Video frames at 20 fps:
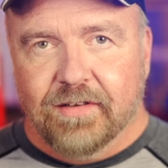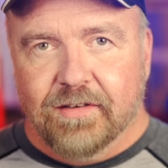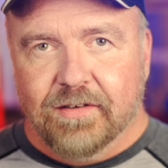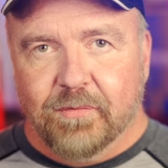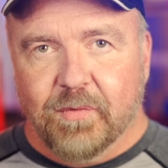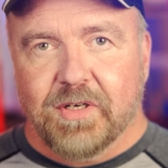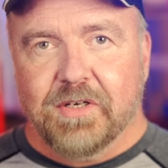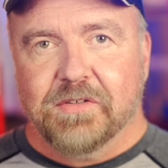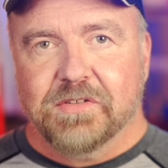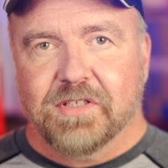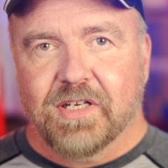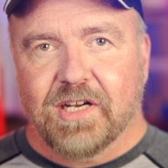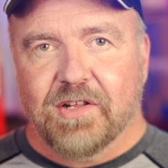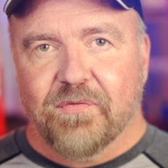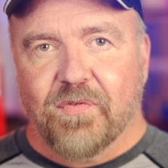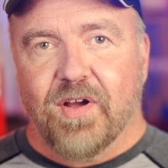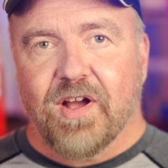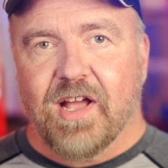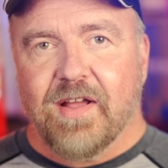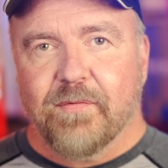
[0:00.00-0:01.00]
Windows
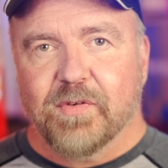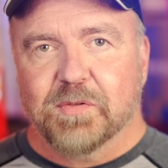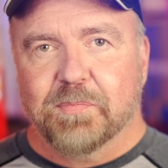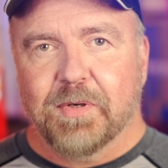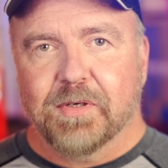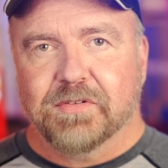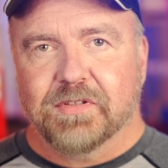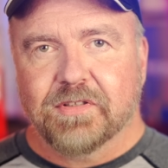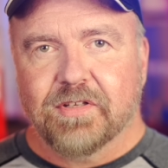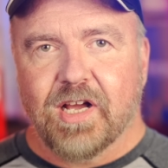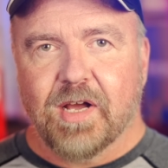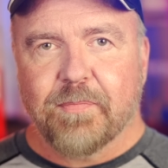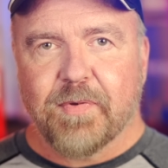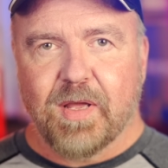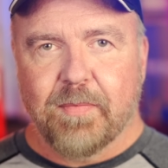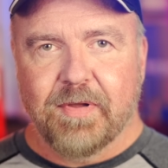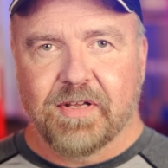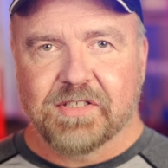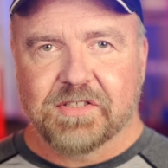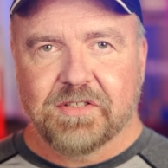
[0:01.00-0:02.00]
95 was built atop
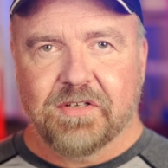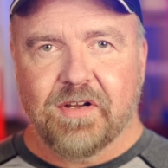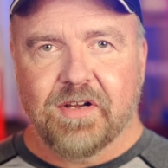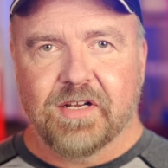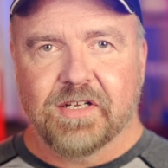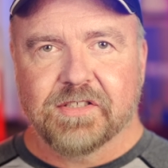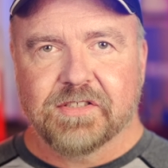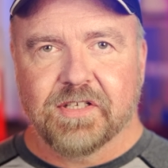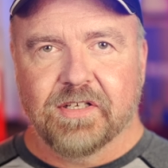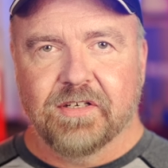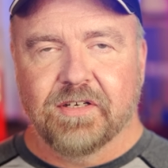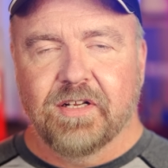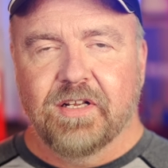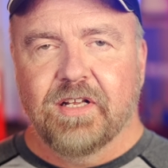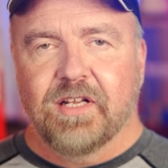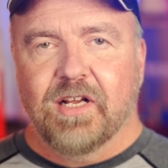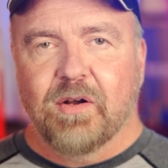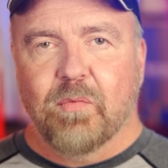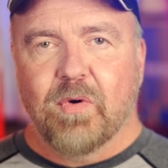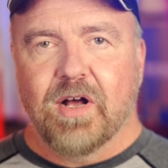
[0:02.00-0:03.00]
MS-DOS, and
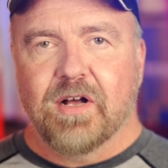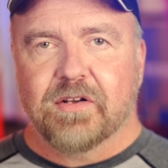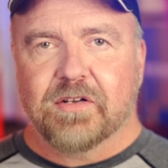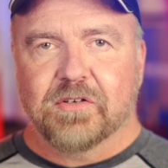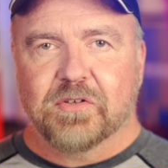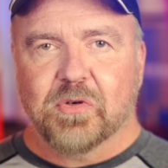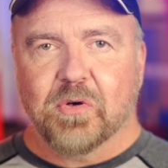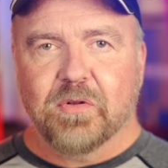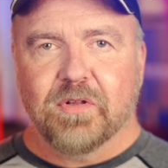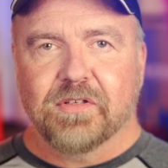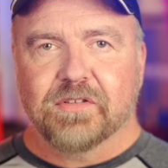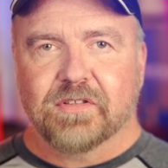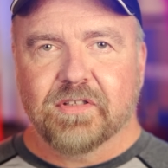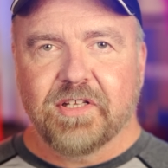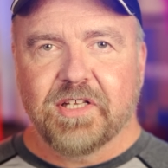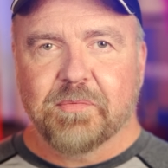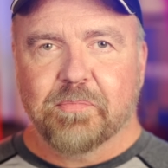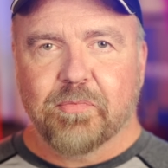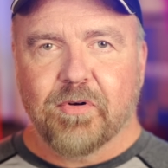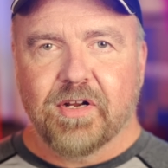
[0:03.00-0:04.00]
while
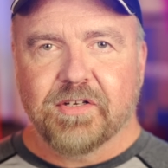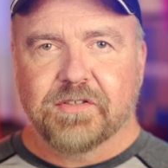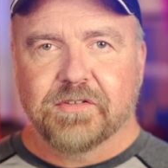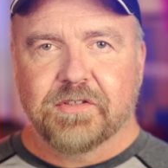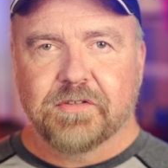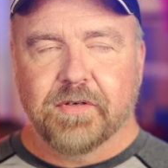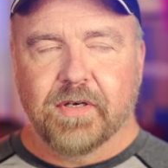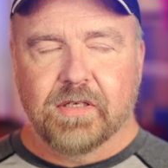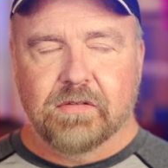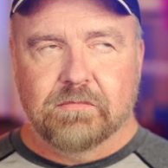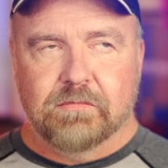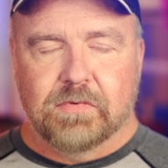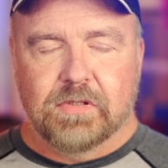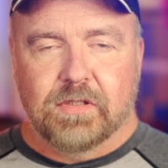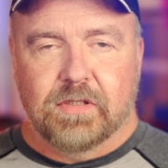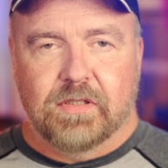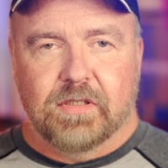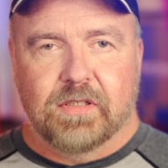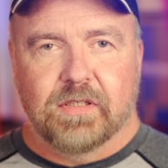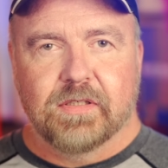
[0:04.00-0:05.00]
Control-Alt-Delete brought you to
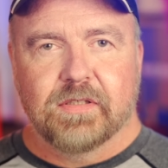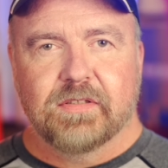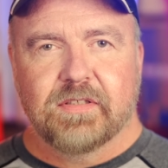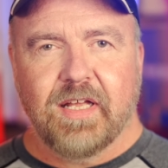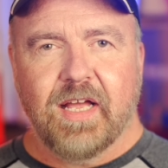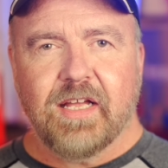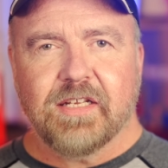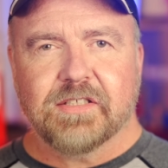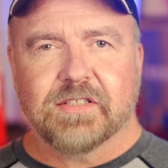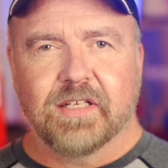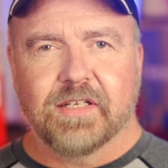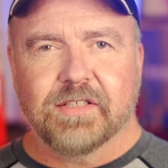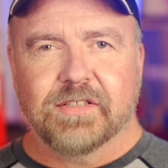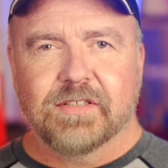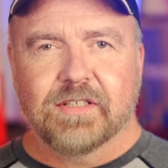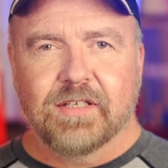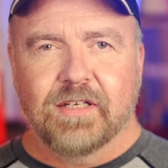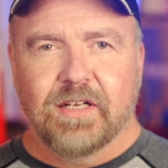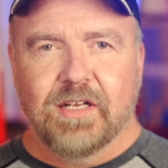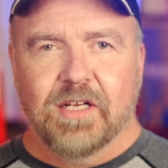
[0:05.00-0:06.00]
a task
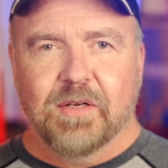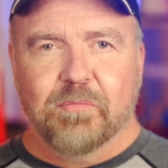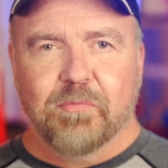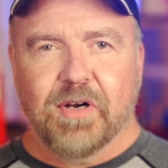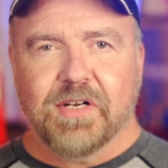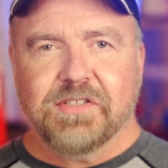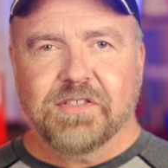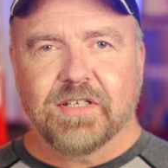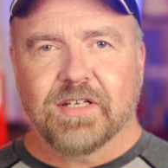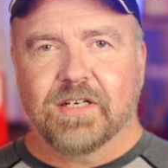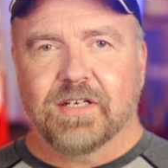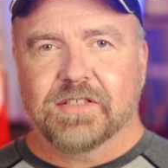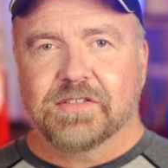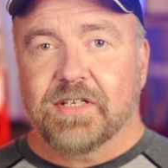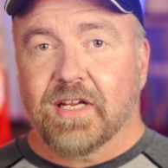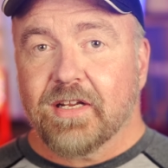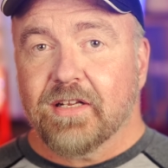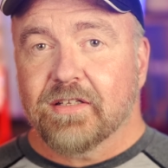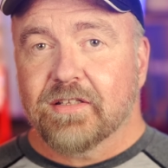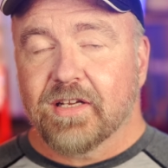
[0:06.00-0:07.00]
list, pressing it a
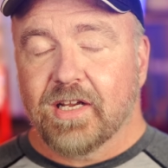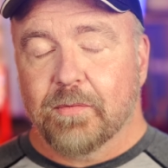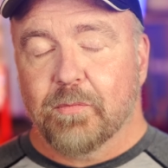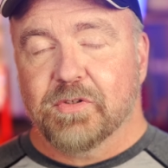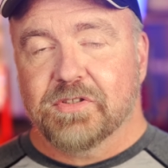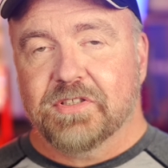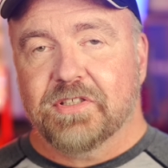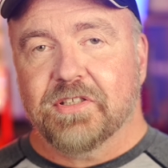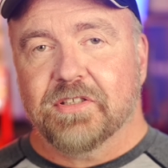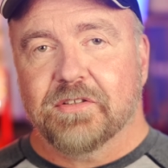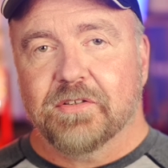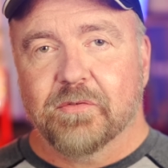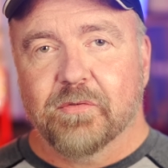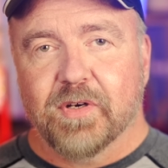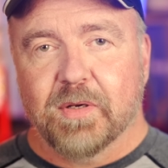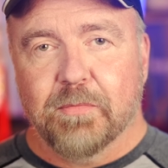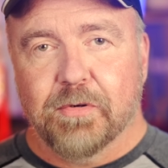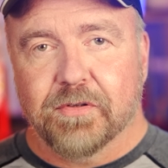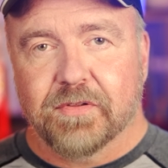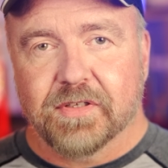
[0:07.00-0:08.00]
second time would still
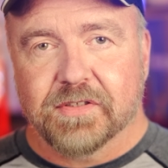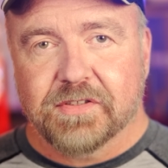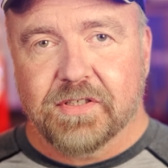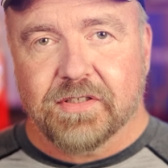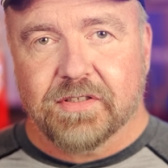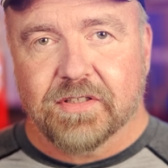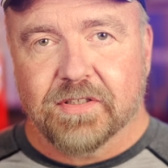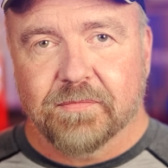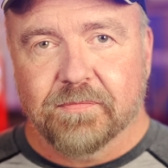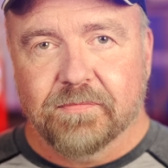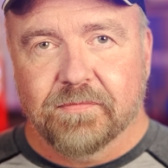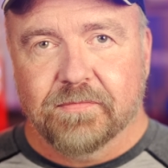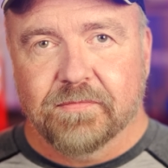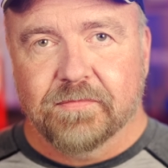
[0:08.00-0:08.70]
reboot the system.